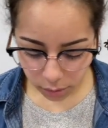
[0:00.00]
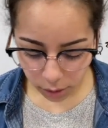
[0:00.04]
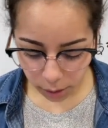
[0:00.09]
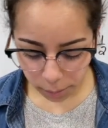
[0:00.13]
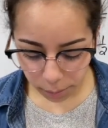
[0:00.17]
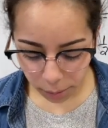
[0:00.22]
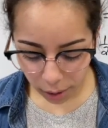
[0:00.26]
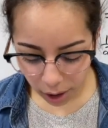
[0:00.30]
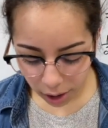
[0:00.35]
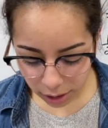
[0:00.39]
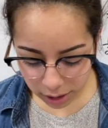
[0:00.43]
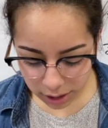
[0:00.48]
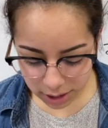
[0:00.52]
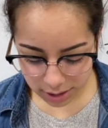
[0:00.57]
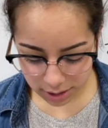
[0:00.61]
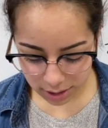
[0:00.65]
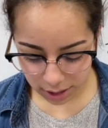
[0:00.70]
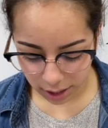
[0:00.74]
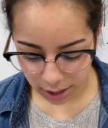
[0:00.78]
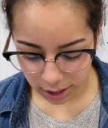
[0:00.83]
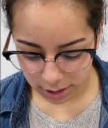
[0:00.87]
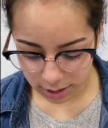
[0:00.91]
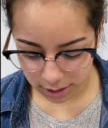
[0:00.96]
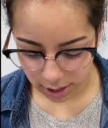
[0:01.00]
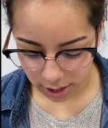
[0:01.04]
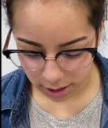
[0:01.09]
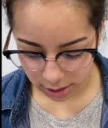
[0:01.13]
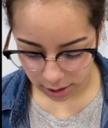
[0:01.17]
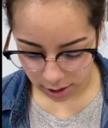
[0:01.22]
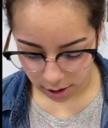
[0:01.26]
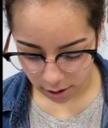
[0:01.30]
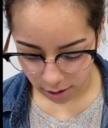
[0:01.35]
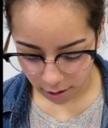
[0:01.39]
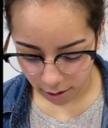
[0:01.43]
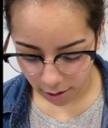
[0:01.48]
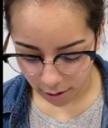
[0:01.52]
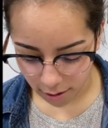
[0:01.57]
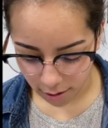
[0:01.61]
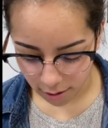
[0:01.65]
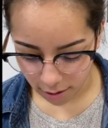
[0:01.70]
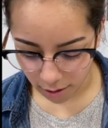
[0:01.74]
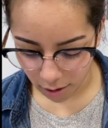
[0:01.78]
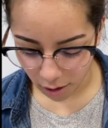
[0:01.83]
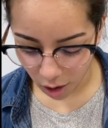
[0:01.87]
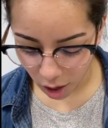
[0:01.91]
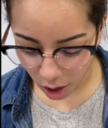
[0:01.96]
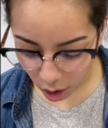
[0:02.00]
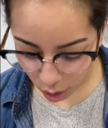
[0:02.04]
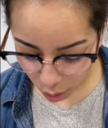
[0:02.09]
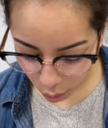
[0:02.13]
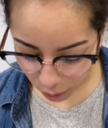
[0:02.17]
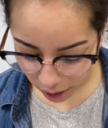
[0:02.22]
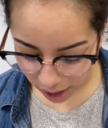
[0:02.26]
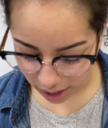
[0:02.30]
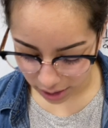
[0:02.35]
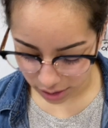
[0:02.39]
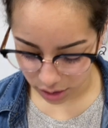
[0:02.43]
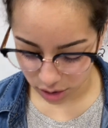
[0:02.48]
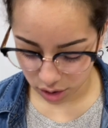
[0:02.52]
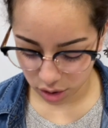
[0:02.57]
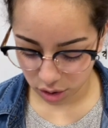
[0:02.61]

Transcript: Paula says that there are always